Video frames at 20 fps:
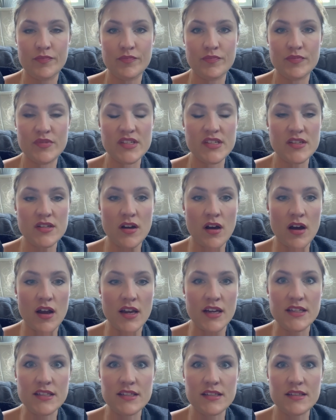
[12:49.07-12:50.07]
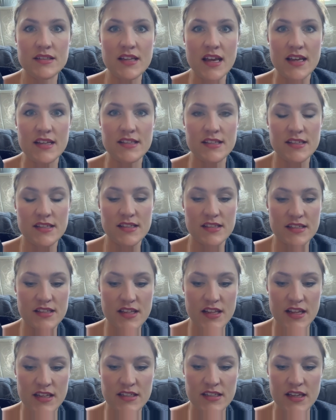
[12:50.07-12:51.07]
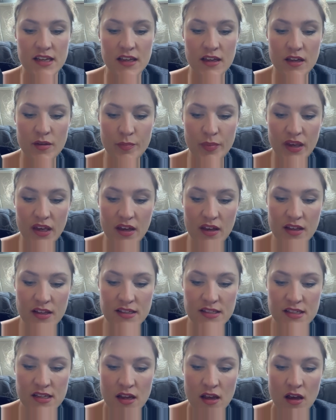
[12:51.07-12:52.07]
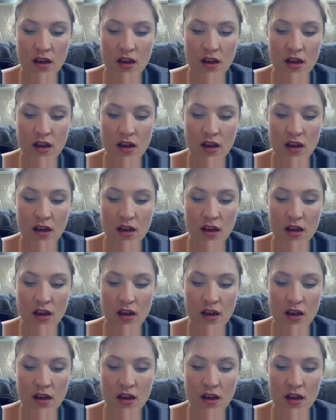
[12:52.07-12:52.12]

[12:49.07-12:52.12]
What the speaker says: style and taste aesthetic, because